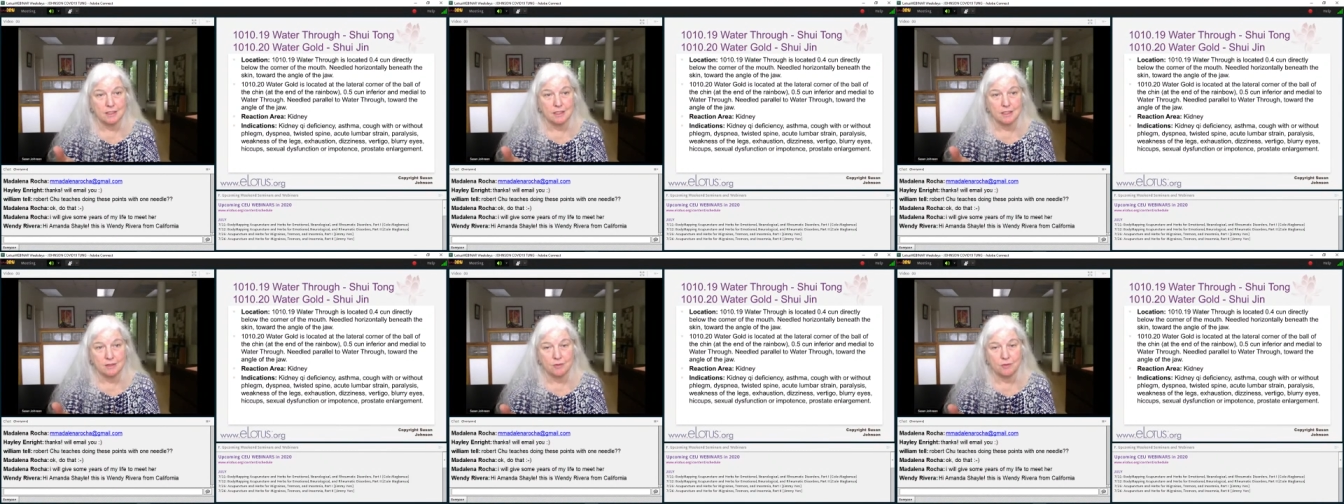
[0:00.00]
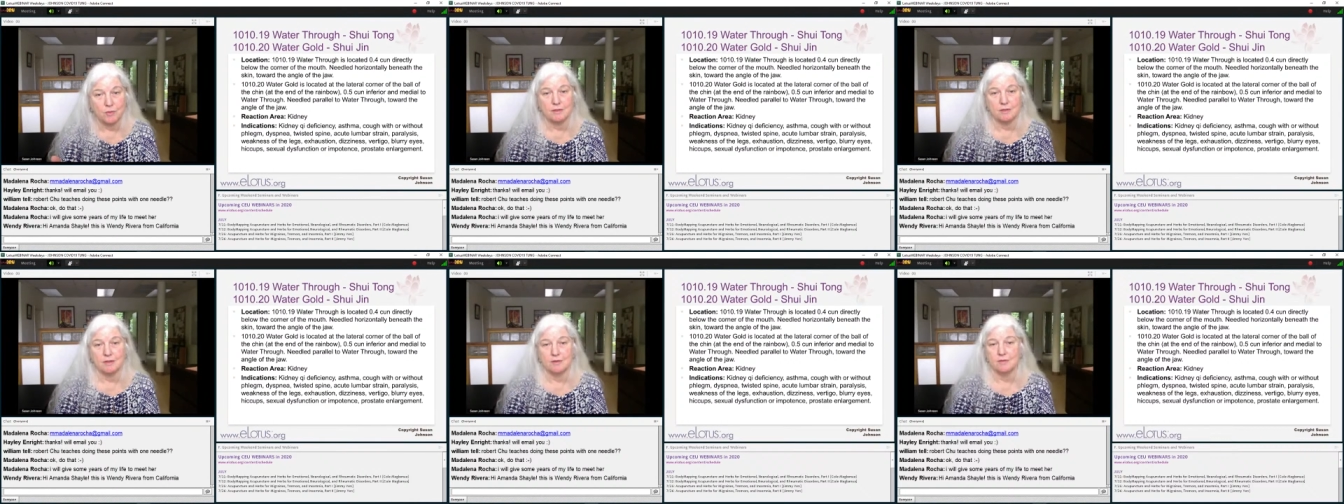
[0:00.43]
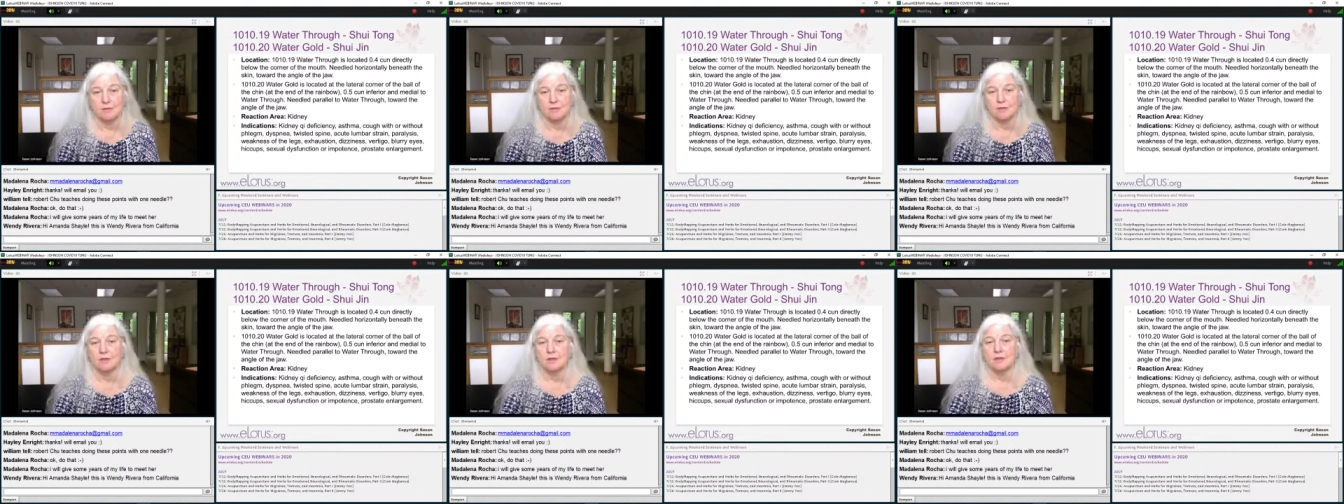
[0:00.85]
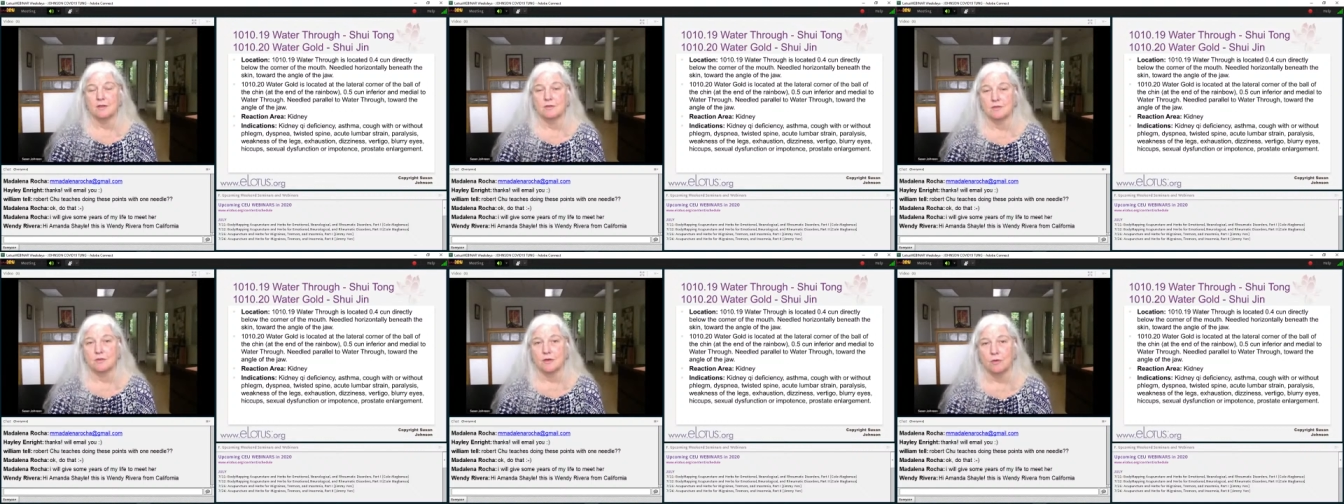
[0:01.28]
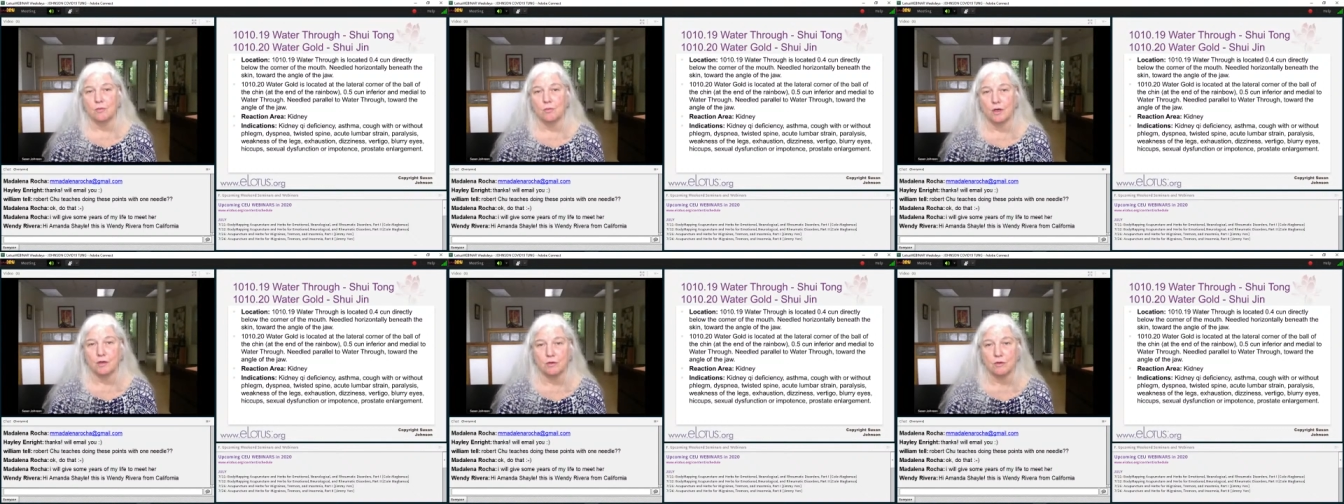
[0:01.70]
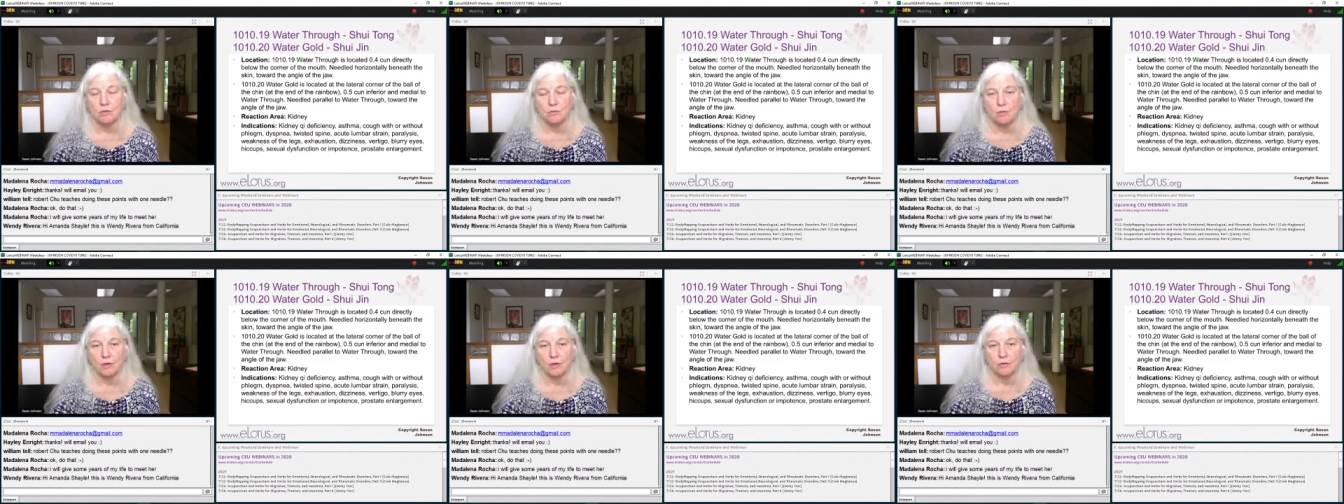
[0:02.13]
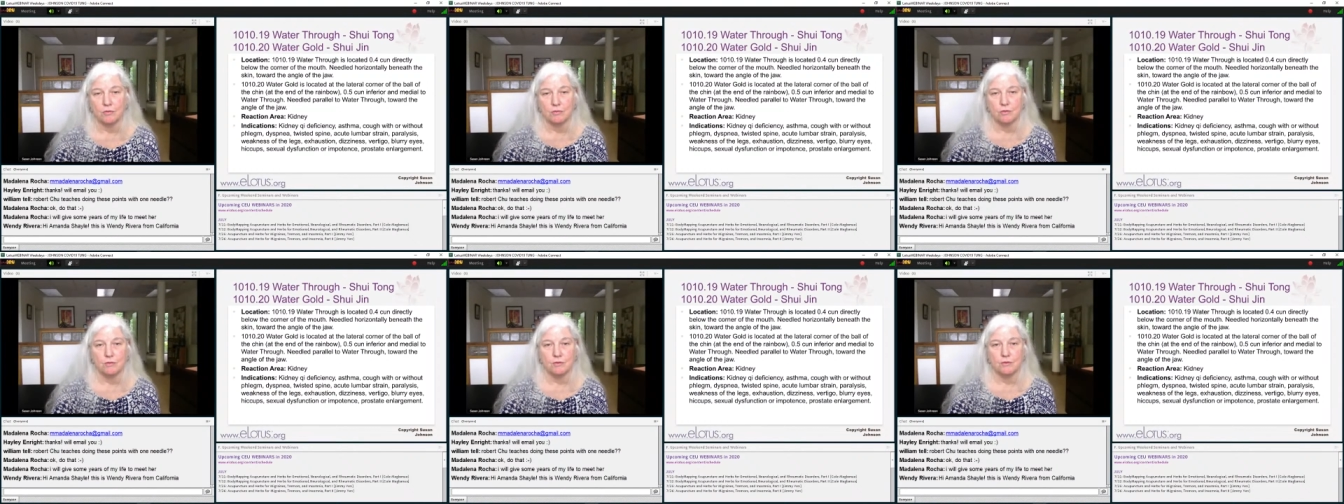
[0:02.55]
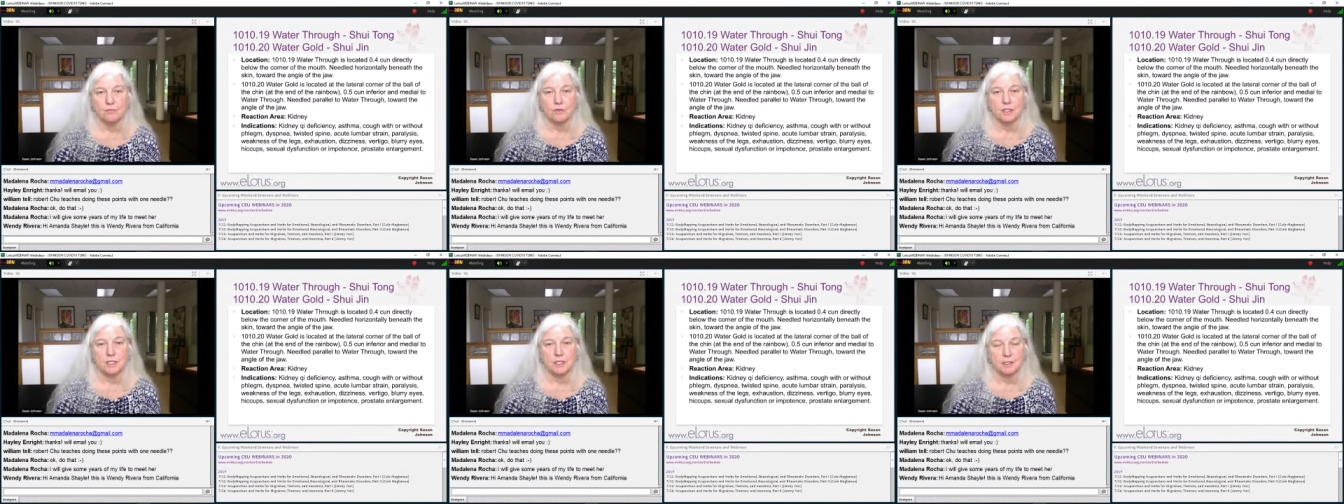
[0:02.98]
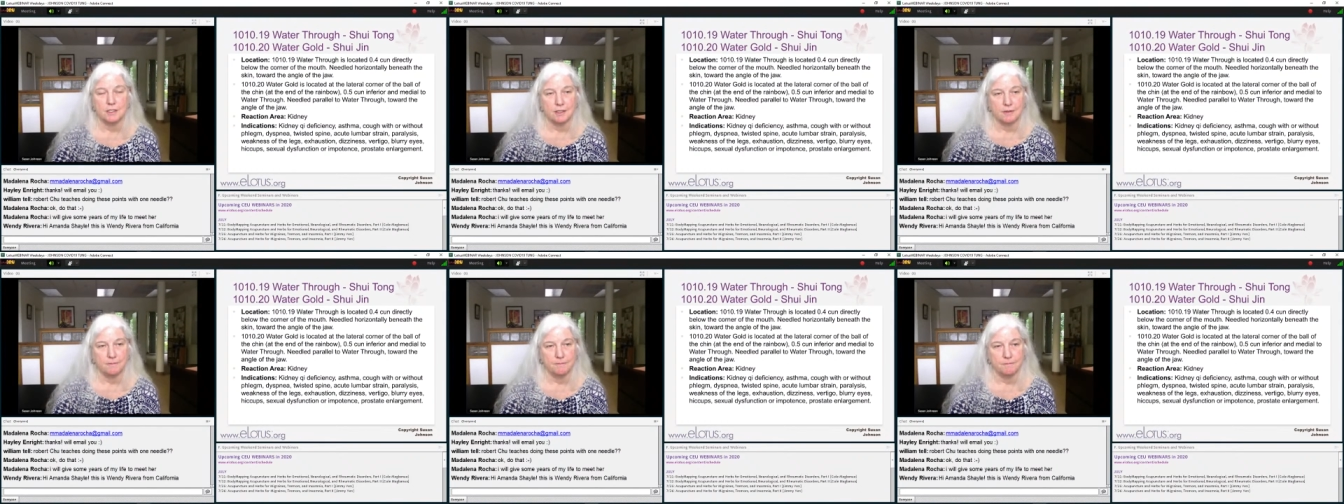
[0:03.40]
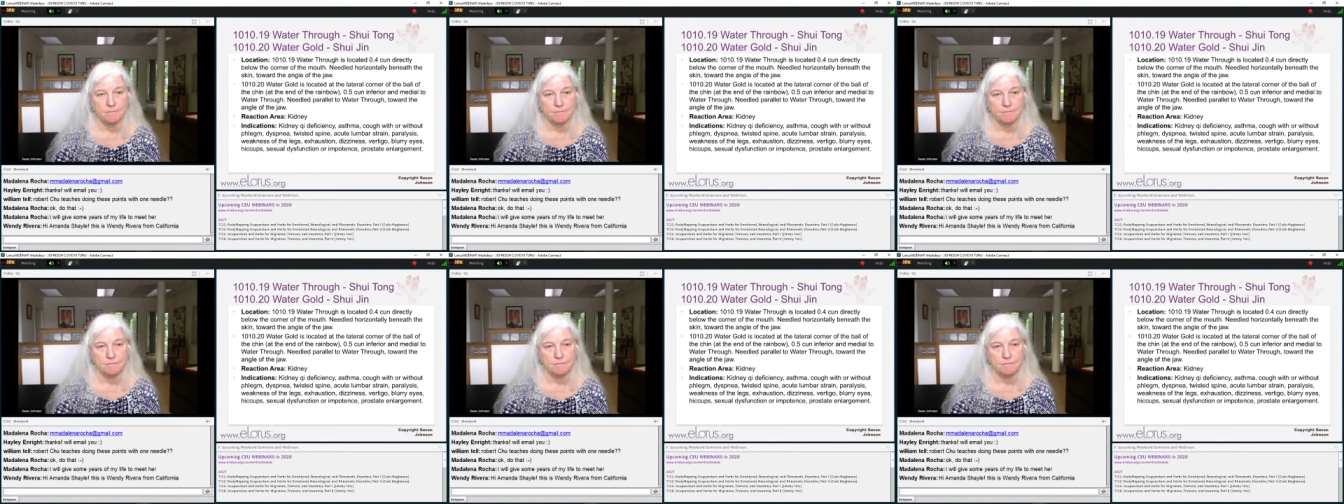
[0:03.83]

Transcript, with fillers: kidney weakness. So water gold water through is for kidney,